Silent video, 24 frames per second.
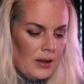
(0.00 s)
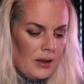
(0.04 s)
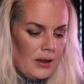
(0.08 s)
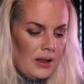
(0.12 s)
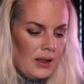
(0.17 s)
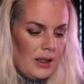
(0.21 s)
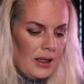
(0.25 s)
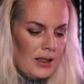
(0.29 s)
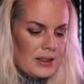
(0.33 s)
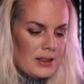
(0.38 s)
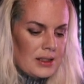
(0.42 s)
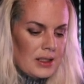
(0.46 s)

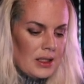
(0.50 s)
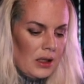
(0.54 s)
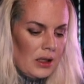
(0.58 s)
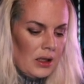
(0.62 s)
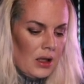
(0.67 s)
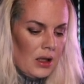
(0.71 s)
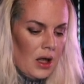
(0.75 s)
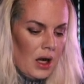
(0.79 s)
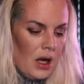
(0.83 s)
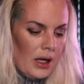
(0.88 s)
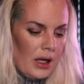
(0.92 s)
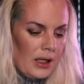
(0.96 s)
these
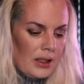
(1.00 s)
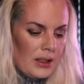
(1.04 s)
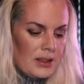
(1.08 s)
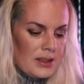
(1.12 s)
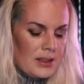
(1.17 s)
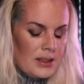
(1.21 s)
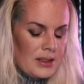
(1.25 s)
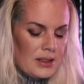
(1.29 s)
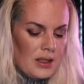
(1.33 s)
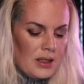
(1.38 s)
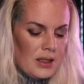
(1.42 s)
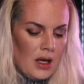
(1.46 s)

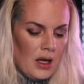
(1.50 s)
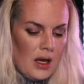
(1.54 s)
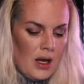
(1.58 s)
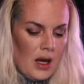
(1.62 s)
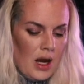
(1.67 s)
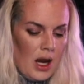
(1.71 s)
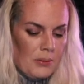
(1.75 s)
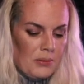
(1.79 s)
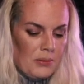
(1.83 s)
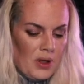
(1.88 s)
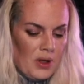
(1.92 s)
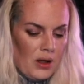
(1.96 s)
lines.
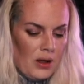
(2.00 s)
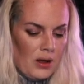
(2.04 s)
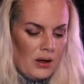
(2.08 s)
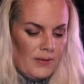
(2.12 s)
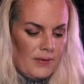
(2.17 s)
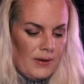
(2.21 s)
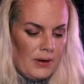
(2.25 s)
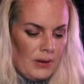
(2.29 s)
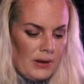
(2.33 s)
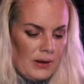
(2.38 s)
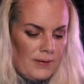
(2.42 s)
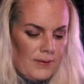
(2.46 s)
I'm not a
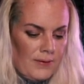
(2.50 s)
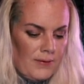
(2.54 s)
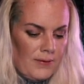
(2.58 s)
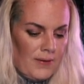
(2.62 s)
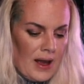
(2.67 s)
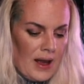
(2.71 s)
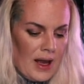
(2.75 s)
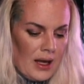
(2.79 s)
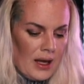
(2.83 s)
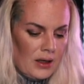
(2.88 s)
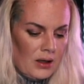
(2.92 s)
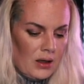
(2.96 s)
very
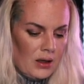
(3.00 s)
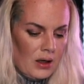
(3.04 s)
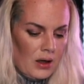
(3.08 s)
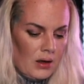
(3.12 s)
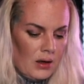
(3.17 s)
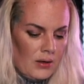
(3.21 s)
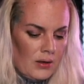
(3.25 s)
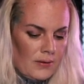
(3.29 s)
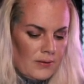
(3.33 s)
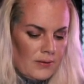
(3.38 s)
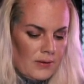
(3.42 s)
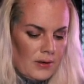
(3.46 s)
fan
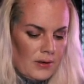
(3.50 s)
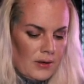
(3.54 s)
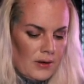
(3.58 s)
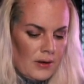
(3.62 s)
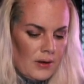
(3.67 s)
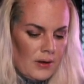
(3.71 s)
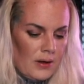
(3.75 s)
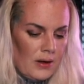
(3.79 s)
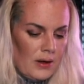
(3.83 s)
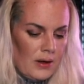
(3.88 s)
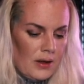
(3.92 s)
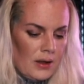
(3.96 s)
of
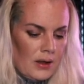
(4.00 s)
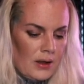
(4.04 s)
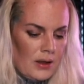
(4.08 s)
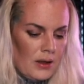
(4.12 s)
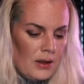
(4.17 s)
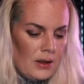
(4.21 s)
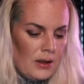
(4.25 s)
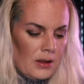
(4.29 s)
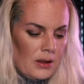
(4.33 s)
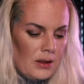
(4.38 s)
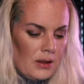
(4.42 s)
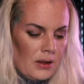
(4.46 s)

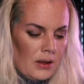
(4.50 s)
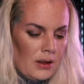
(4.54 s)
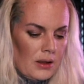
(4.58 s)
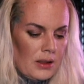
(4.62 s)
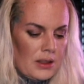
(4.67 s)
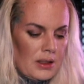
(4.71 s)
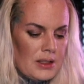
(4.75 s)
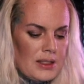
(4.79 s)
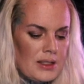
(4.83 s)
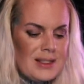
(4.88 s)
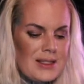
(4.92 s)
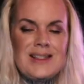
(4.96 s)

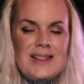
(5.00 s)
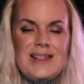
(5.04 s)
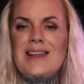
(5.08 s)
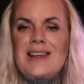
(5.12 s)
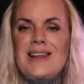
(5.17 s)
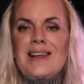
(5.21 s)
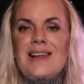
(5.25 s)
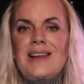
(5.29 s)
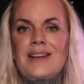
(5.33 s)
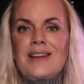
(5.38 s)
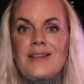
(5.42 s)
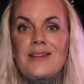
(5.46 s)

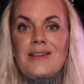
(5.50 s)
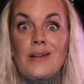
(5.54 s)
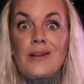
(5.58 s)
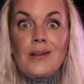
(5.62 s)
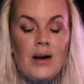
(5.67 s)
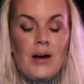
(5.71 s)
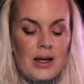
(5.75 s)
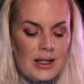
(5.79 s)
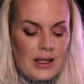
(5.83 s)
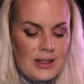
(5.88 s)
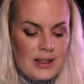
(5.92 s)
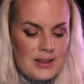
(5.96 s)
seeing the
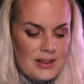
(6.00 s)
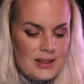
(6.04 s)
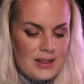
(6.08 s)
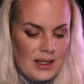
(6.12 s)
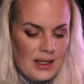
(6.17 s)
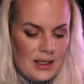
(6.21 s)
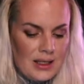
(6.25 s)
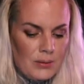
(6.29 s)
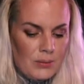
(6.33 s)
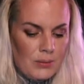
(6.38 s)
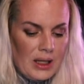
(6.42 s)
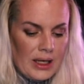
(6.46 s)
lines
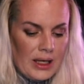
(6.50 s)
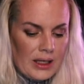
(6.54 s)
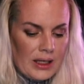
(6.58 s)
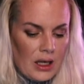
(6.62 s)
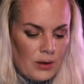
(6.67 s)
in a black